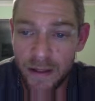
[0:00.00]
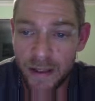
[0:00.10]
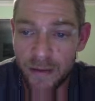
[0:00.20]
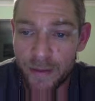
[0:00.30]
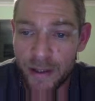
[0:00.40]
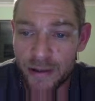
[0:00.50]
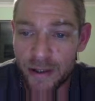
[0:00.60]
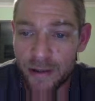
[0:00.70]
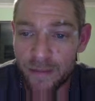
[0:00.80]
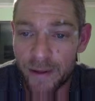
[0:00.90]
You want to make sure you
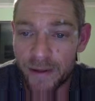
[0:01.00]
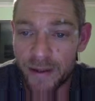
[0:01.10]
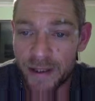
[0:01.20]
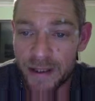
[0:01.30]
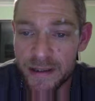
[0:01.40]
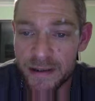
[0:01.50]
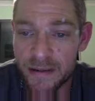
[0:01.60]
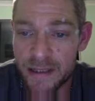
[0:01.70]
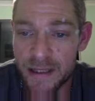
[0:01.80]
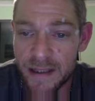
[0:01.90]
got both of these
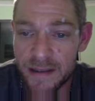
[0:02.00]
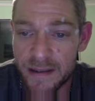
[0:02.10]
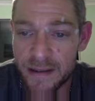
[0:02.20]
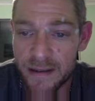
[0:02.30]
ticked,